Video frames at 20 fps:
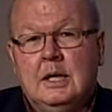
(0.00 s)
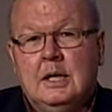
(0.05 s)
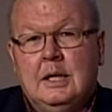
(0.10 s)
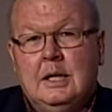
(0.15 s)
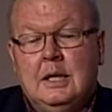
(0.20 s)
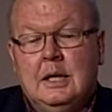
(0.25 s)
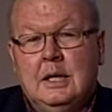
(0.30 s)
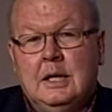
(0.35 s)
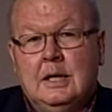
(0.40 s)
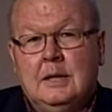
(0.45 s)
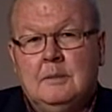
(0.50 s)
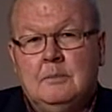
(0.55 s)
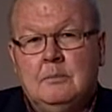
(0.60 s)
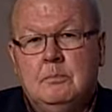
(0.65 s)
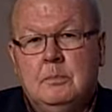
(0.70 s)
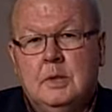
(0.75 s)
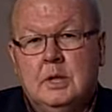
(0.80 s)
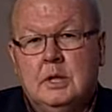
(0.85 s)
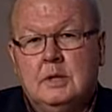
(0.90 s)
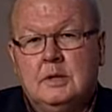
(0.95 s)
uh,
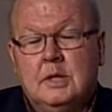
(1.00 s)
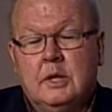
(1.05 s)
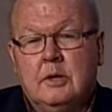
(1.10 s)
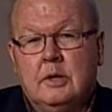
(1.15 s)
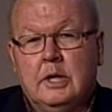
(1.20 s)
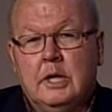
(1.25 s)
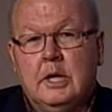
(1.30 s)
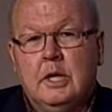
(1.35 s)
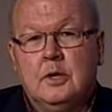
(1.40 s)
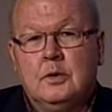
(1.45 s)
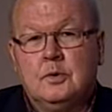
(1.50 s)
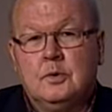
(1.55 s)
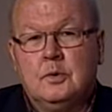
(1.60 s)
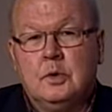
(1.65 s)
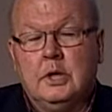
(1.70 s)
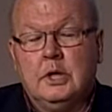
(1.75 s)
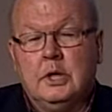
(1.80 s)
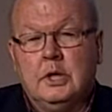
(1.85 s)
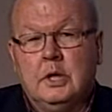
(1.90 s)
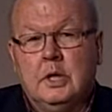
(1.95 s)
military
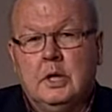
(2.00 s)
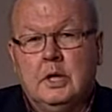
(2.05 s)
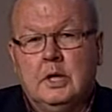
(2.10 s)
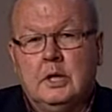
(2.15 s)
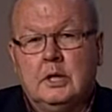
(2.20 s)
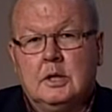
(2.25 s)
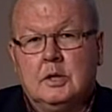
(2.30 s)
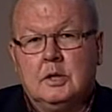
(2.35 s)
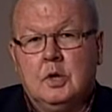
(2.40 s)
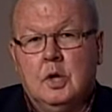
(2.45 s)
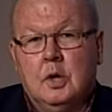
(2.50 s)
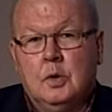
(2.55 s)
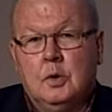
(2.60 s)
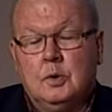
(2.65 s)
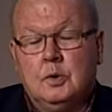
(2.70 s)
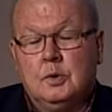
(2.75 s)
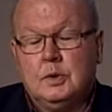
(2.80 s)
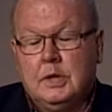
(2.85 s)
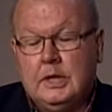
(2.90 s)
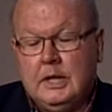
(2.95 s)
history
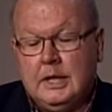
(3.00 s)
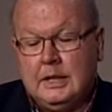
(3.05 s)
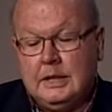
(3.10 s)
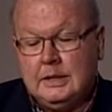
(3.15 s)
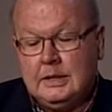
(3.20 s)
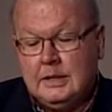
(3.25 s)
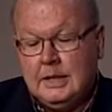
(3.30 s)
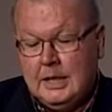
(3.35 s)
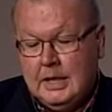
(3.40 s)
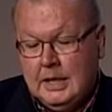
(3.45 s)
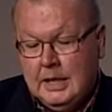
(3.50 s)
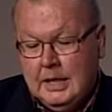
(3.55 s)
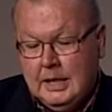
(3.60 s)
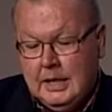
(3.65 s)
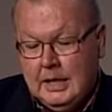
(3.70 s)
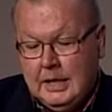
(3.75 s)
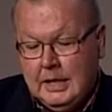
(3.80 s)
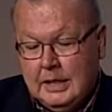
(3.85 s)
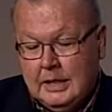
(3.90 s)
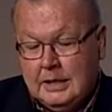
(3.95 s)
goes and
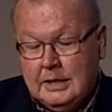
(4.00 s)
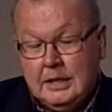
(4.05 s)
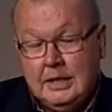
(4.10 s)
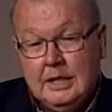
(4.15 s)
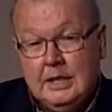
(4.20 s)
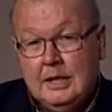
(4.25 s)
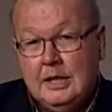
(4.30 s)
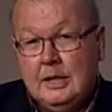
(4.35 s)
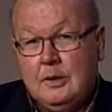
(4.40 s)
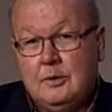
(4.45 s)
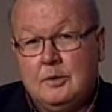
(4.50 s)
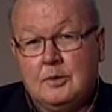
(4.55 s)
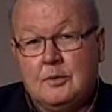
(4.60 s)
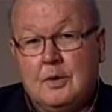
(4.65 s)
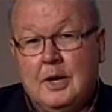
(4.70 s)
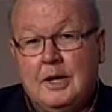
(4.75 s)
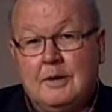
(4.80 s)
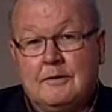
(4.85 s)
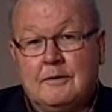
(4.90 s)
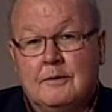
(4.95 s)
and he was
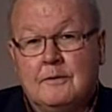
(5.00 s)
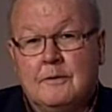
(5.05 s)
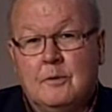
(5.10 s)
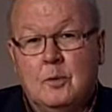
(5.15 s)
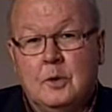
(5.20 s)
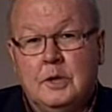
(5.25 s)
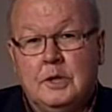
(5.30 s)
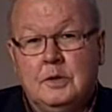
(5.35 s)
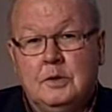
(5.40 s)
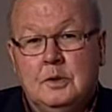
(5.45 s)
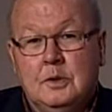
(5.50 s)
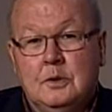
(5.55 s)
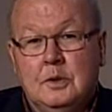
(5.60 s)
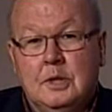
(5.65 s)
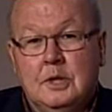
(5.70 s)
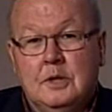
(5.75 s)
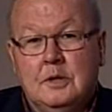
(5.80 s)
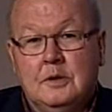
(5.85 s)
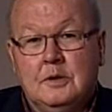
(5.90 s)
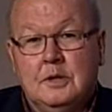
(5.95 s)
around for 42
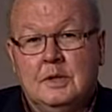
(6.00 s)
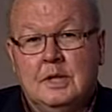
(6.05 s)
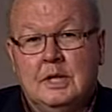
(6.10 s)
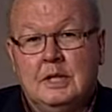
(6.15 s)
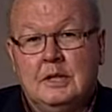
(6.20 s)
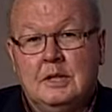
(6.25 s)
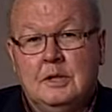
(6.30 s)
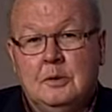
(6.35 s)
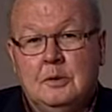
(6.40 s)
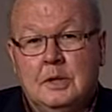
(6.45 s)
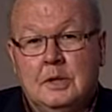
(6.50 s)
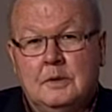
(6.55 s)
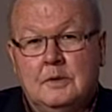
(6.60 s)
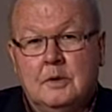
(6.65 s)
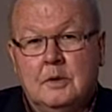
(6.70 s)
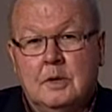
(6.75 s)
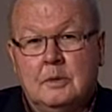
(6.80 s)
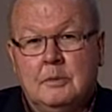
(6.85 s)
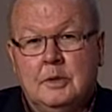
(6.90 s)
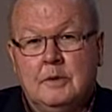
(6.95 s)
years in that U.S.
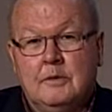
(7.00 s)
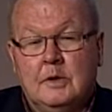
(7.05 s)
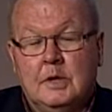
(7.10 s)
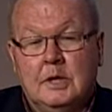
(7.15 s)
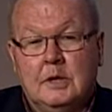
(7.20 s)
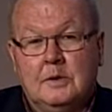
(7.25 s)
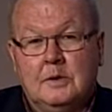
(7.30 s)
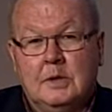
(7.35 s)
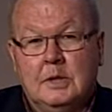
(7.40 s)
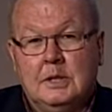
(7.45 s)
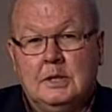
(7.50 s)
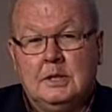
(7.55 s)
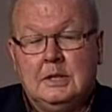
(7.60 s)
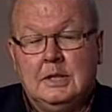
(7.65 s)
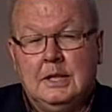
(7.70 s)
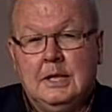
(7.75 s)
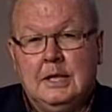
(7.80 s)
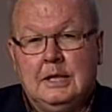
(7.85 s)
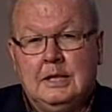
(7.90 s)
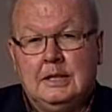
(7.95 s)
Army of ours,
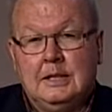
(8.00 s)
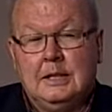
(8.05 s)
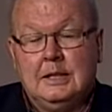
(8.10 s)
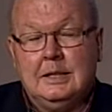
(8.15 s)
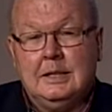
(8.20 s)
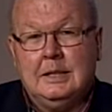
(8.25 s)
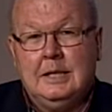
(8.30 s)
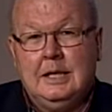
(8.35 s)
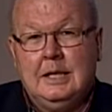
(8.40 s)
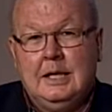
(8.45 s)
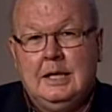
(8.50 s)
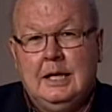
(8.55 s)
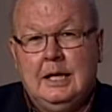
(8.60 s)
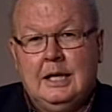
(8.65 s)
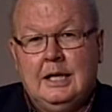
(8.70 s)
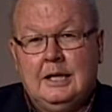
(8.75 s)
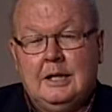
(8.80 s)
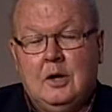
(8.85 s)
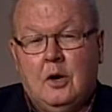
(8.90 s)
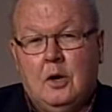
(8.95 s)
and, and, uh,
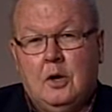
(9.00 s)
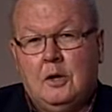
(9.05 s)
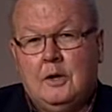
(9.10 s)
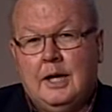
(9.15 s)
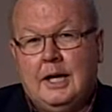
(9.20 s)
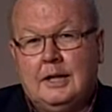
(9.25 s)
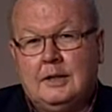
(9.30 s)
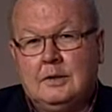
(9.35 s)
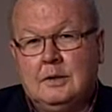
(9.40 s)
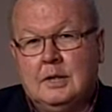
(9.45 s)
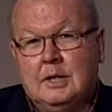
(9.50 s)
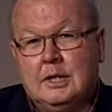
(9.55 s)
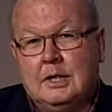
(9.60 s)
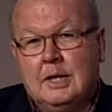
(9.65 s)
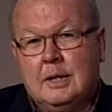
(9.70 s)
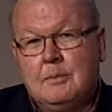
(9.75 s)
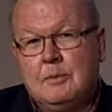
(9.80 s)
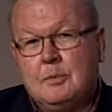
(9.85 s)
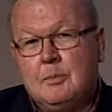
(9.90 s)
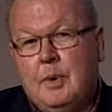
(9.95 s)
and all that uh,
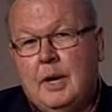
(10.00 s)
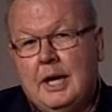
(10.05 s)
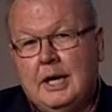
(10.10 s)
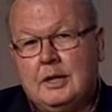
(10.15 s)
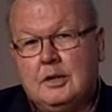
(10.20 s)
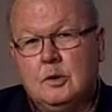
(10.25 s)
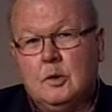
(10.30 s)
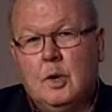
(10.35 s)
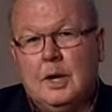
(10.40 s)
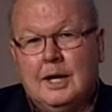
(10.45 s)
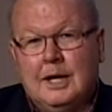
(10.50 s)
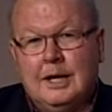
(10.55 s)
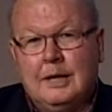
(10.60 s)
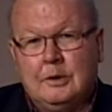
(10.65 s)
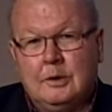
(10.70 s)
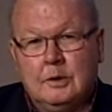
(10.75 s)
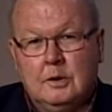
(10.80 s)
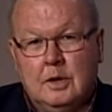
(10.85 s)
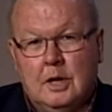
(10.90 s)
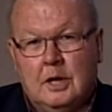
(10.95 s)
comes back to
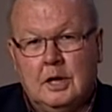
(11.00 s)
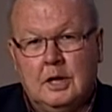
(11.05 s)
our, our